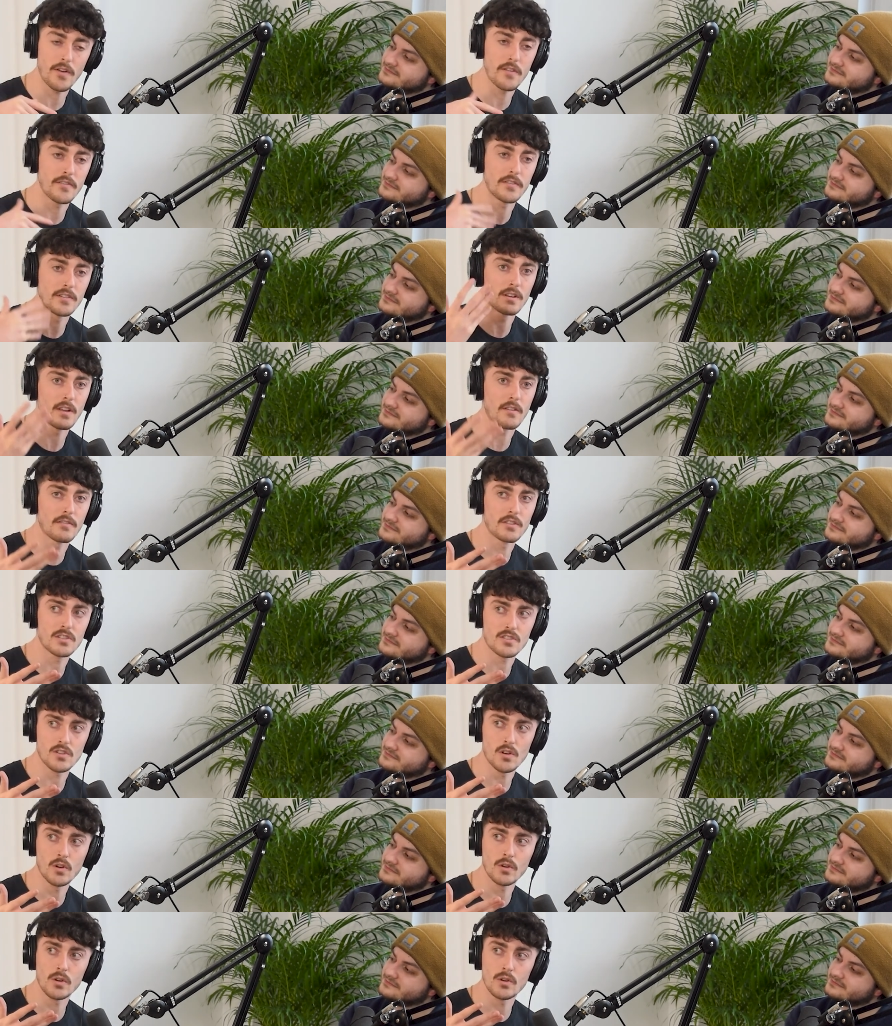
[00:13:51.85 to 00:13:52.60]
Speaker 1: if, if, it, if a
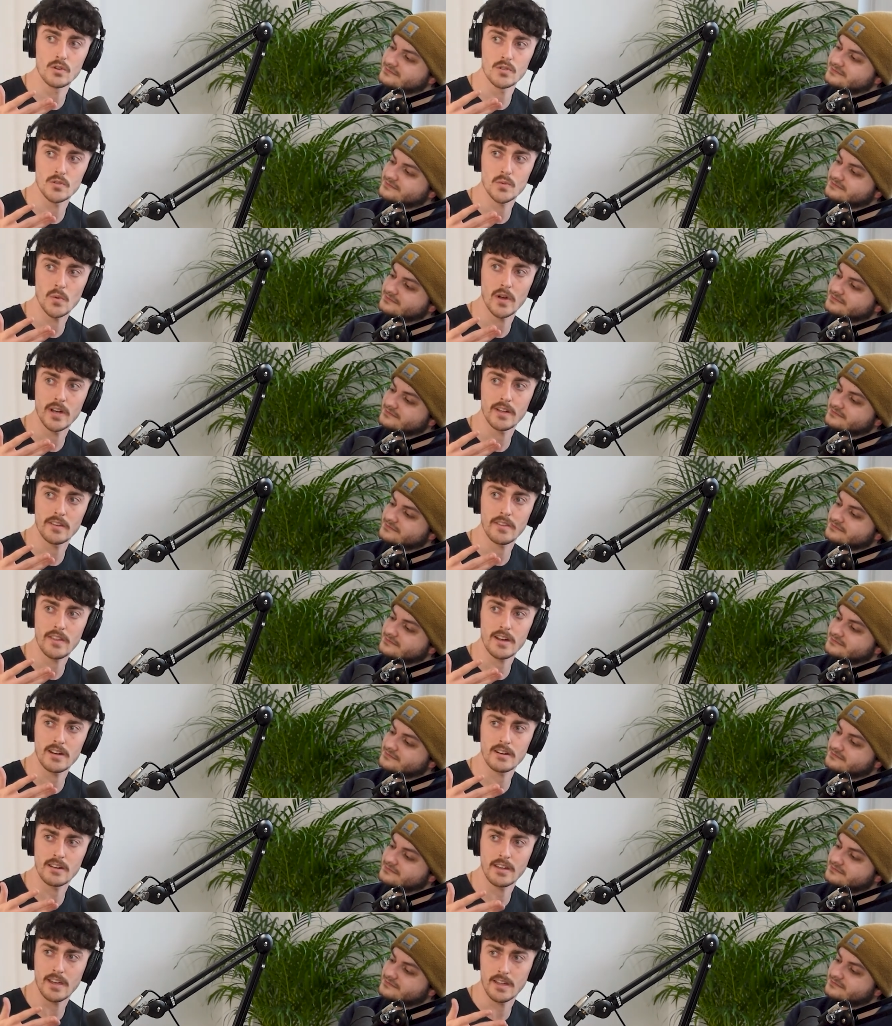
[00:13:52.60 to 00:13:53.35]
song goes well
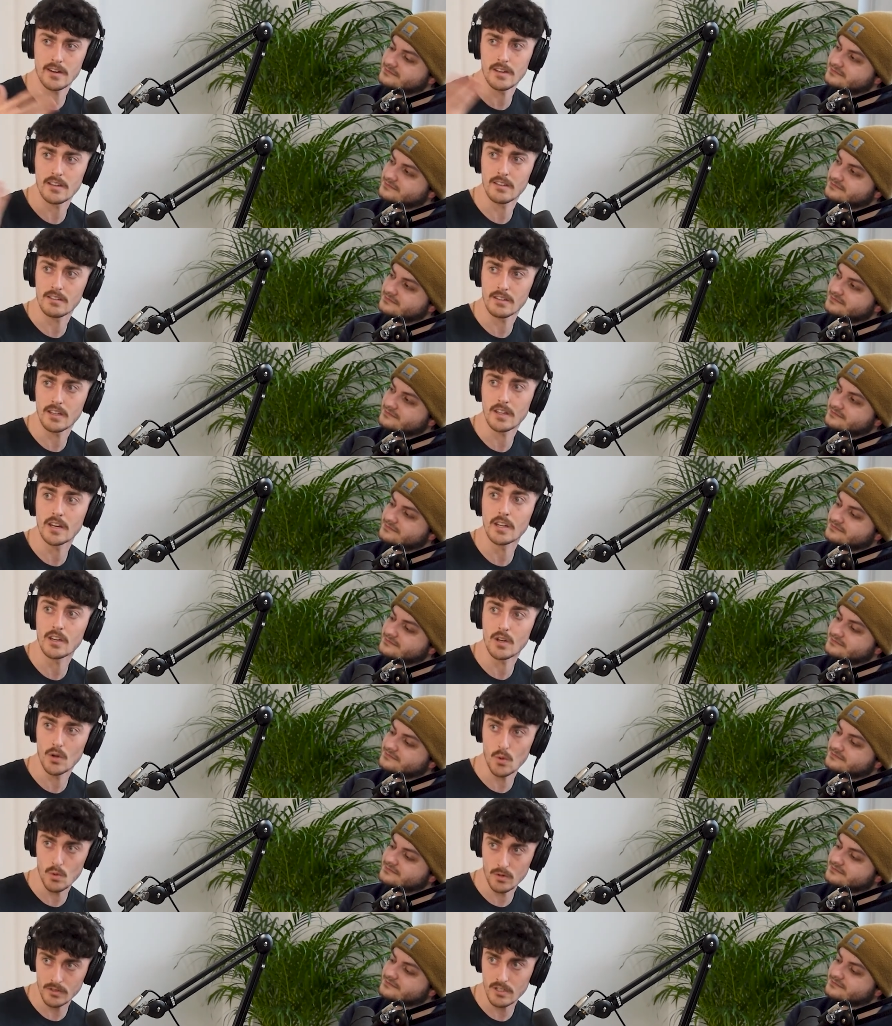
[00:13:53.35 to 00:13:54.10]
there can it can it
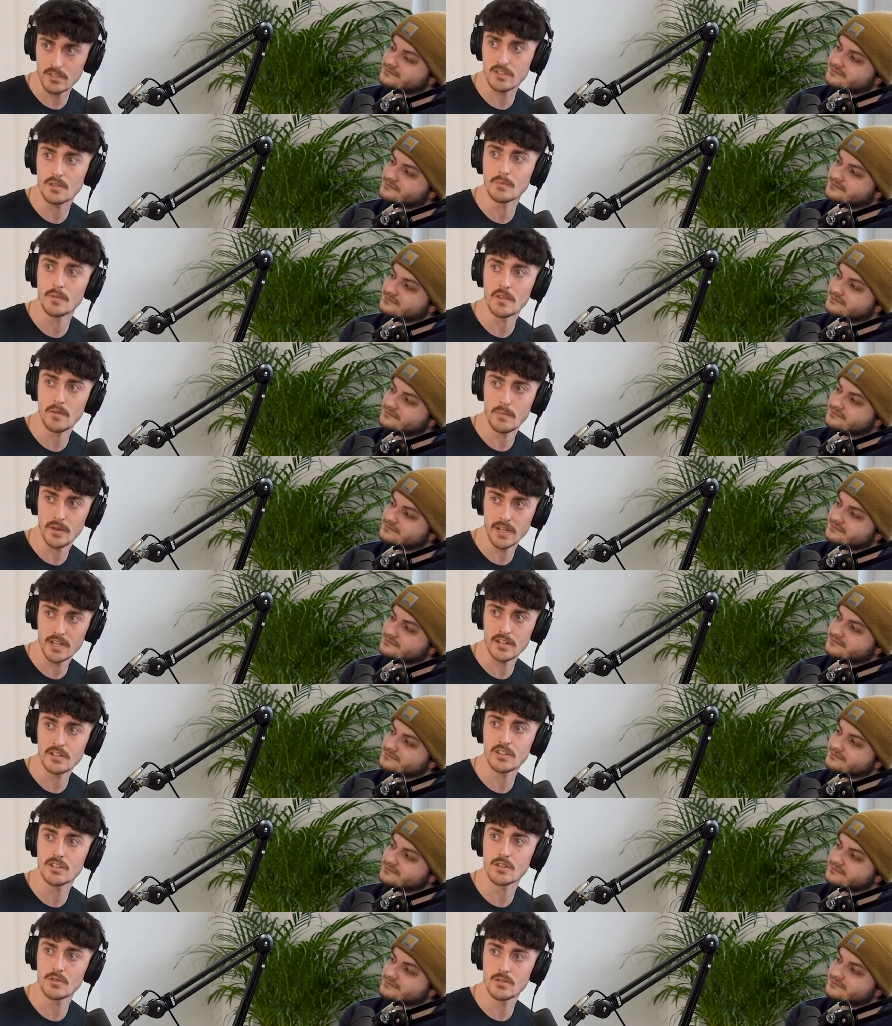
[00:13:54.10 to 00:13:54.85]
go on to some of the
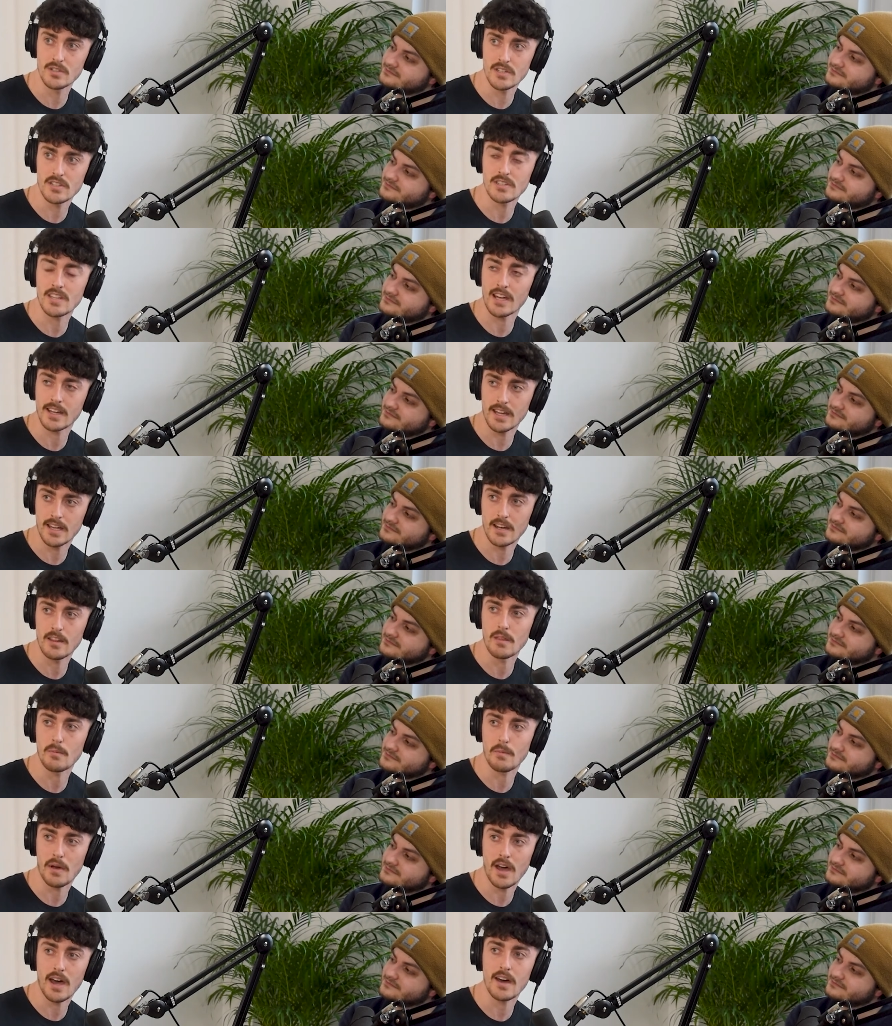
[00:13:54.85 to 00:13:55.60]
bigger shows is that kind
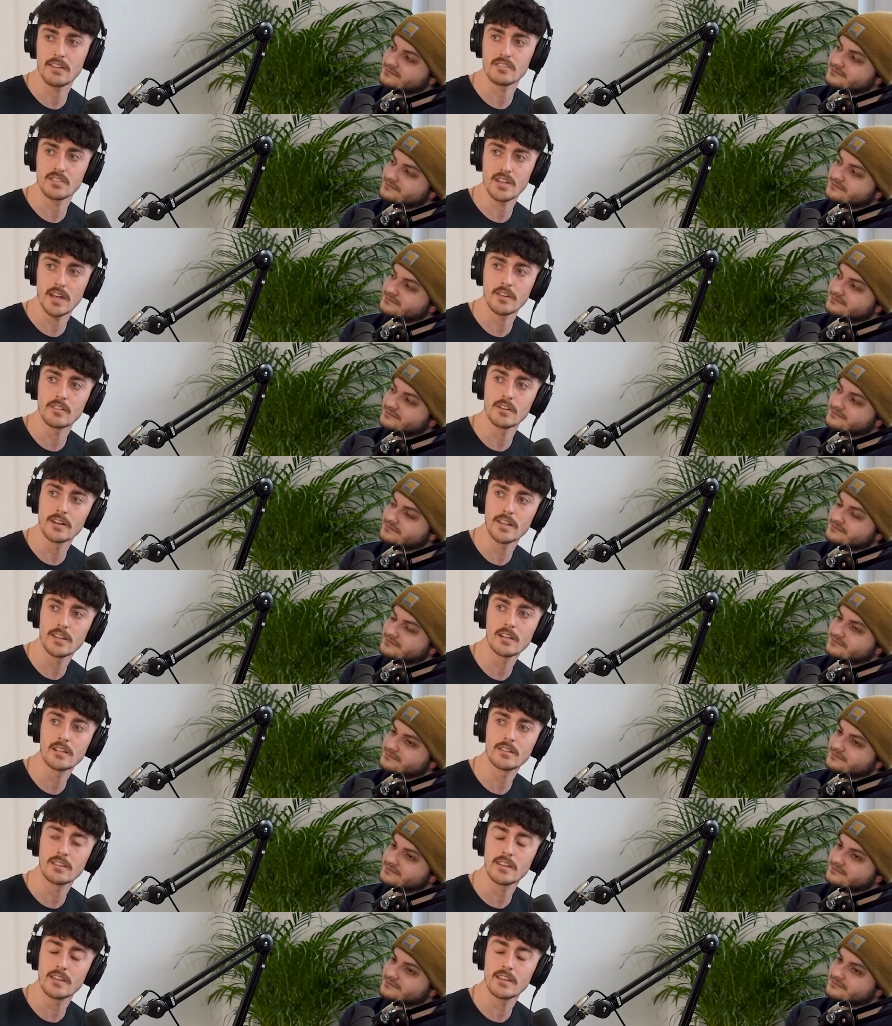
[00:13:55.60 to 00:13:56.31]
of the path yeah, generally it'll